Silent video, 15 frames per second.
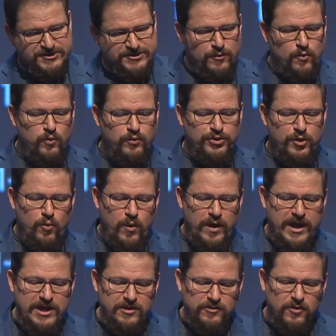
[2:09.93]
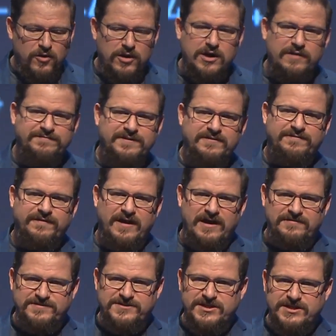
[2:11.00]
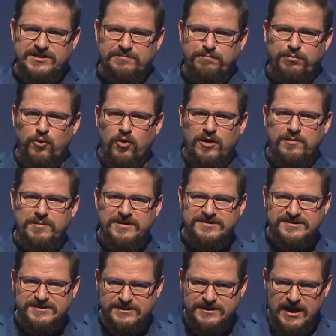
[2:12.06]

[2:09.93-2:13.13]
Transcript: So the way you look at the 5G deployments